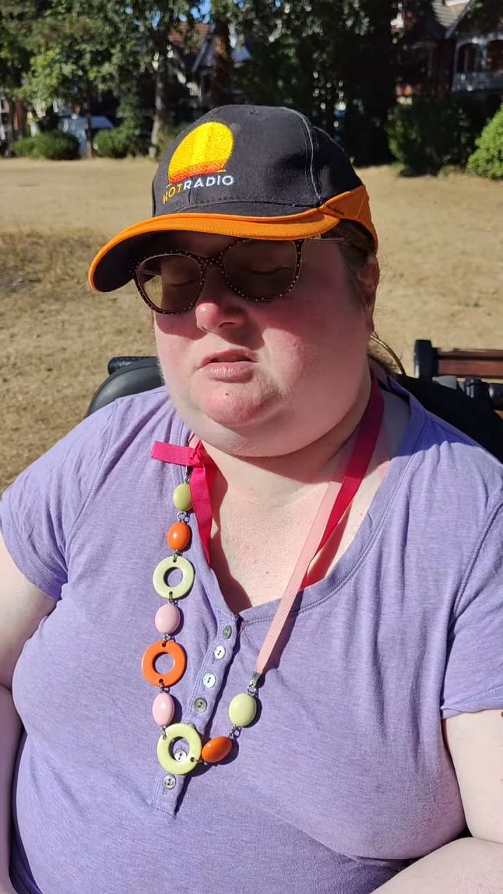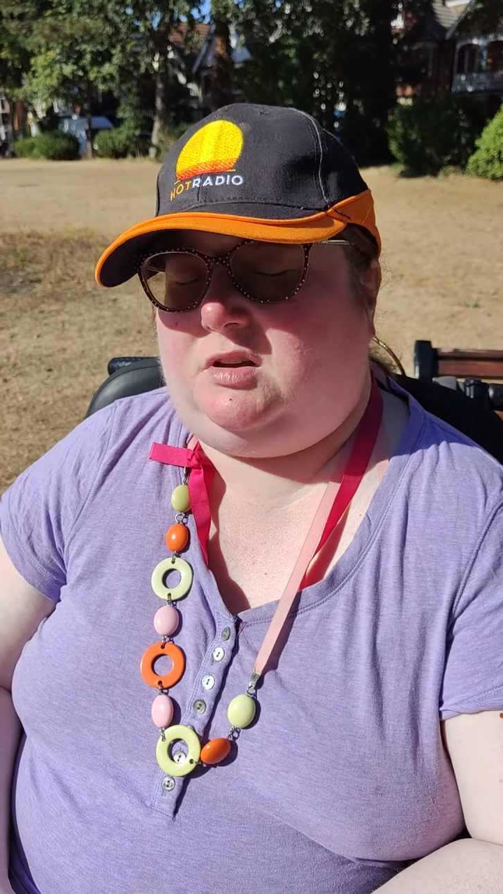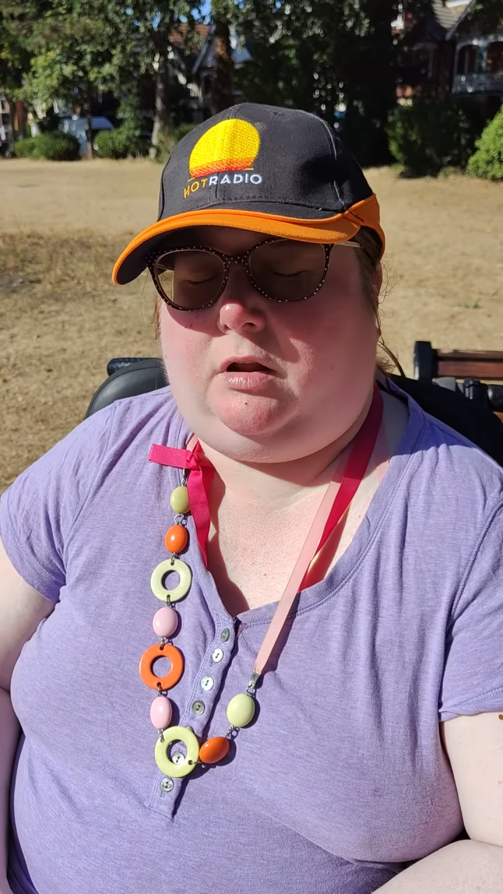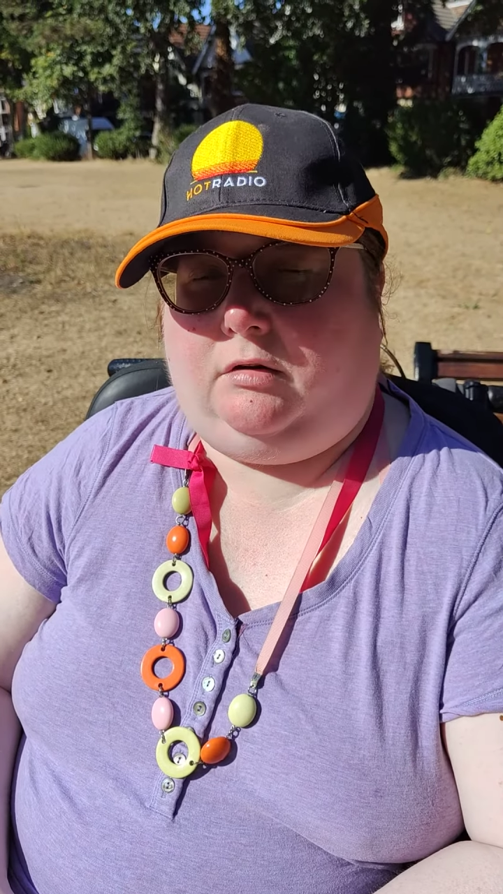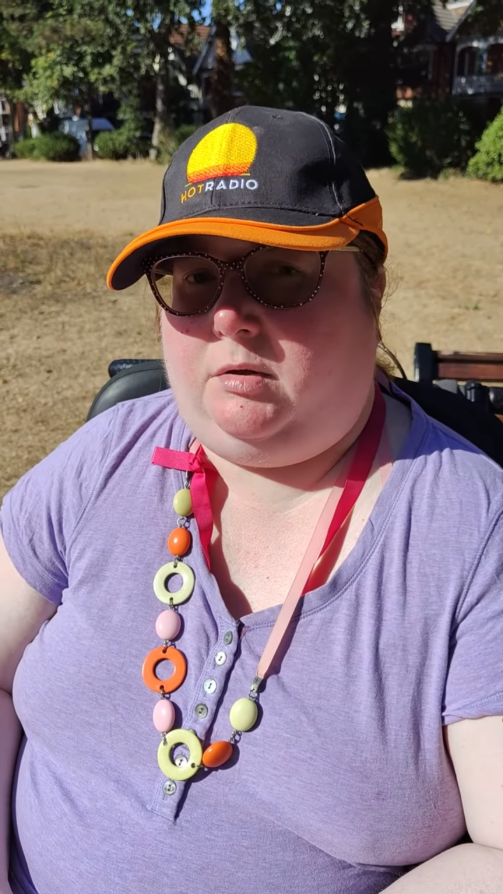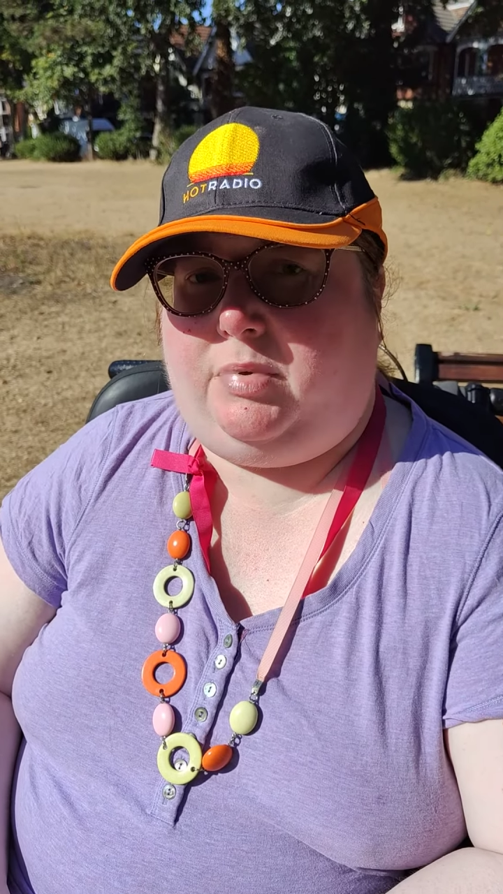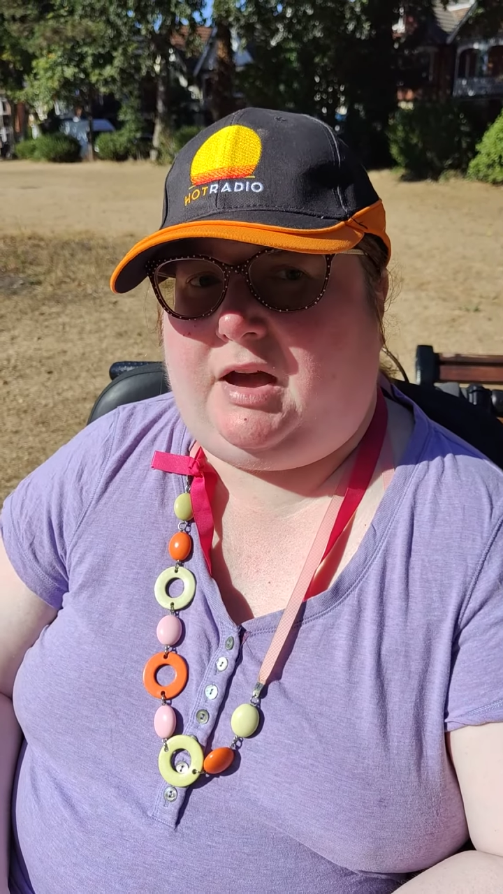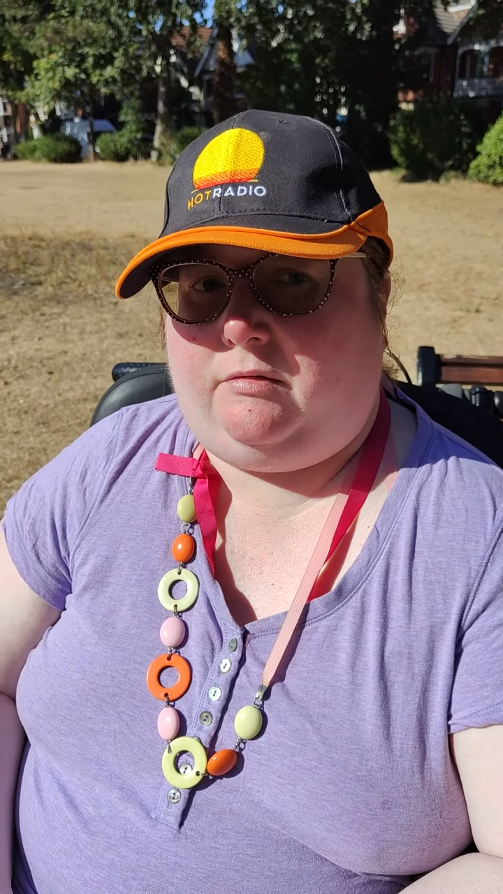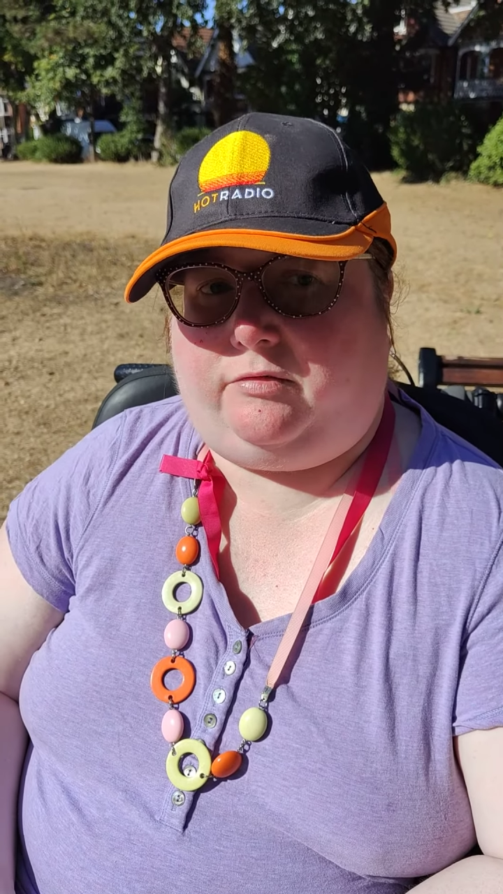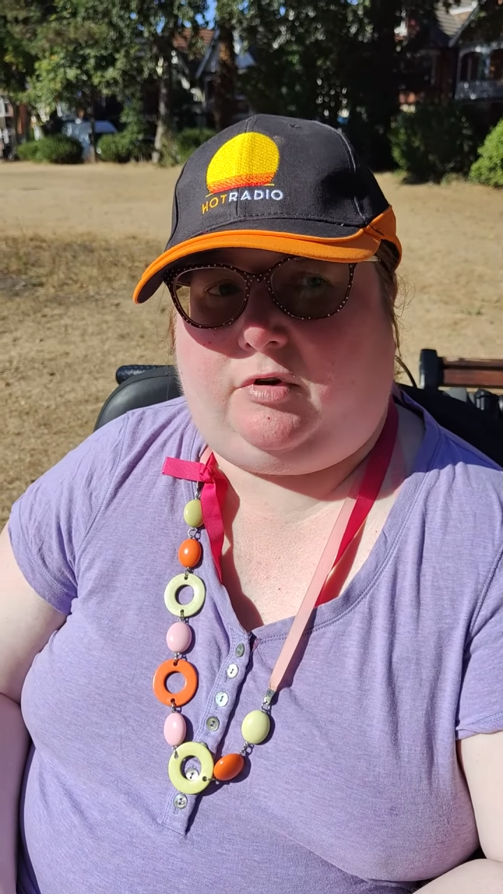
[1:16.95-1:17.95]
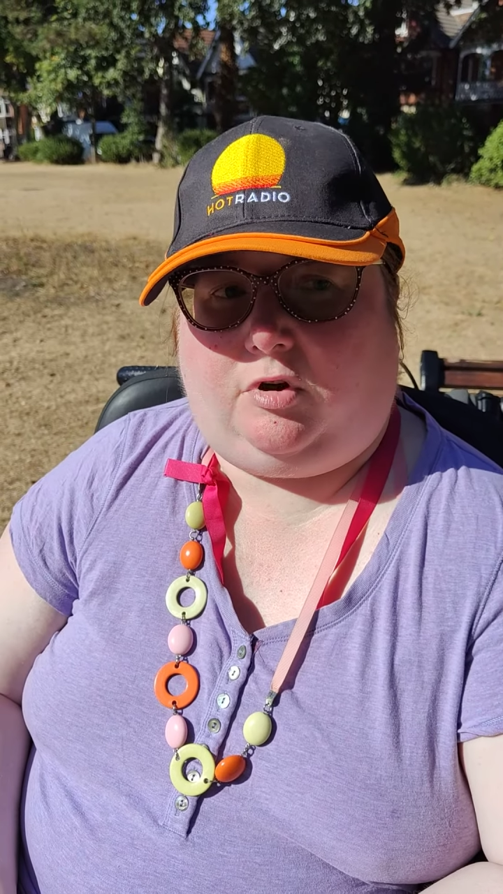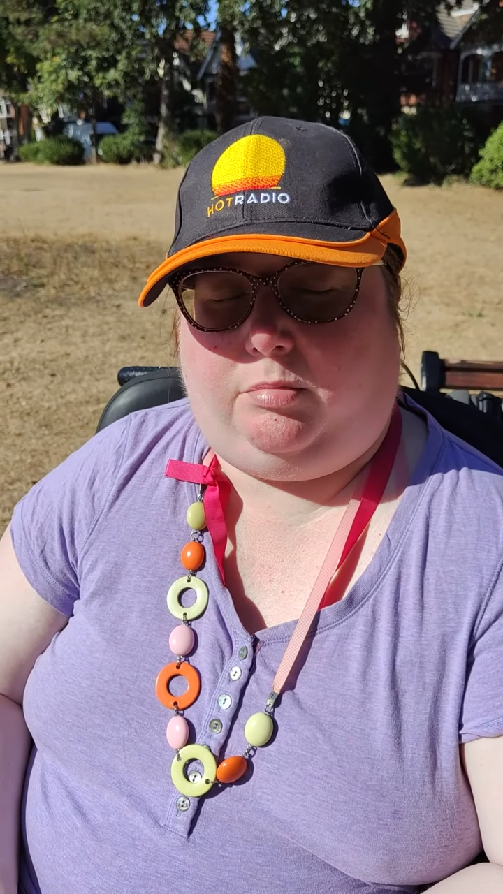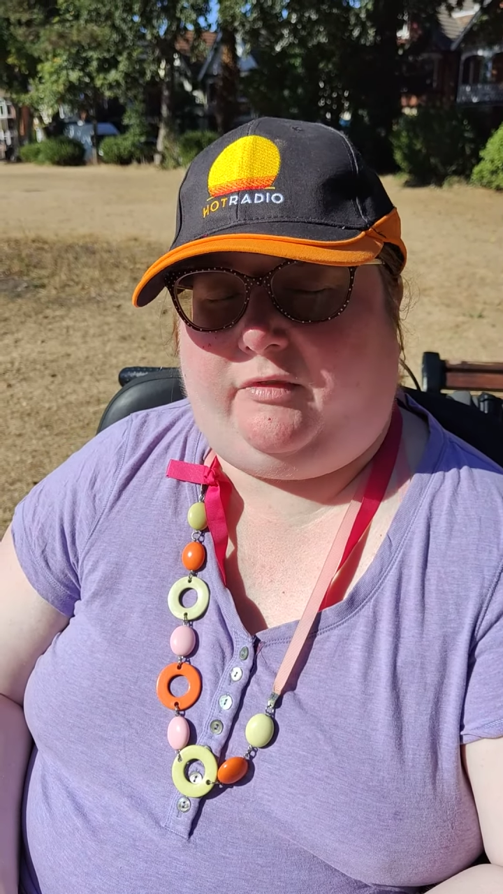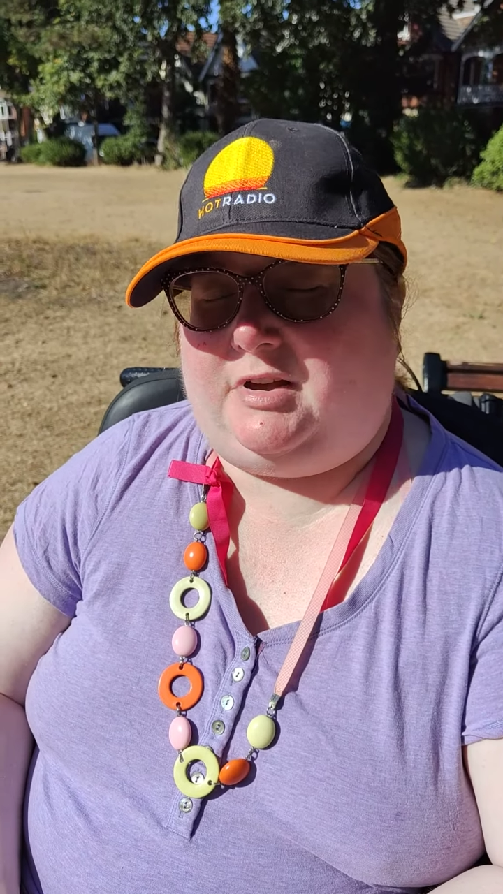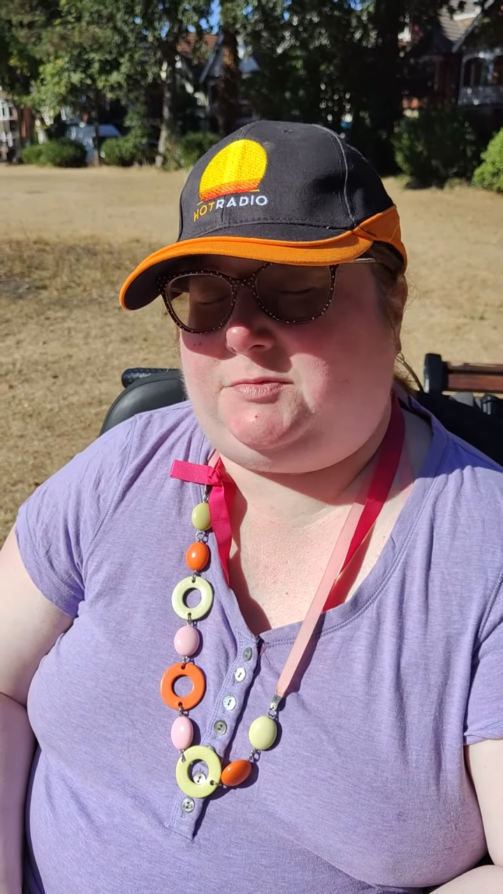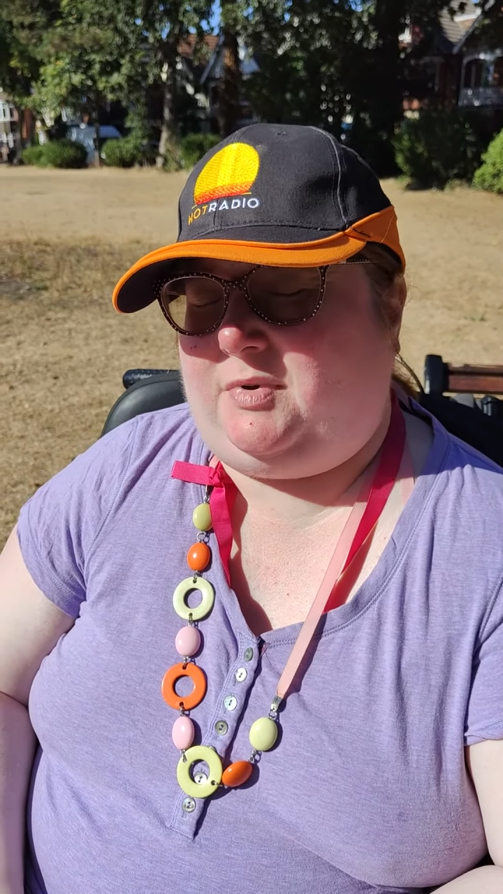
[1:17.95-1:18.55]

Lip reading: so I'll only be out for a couple of hours.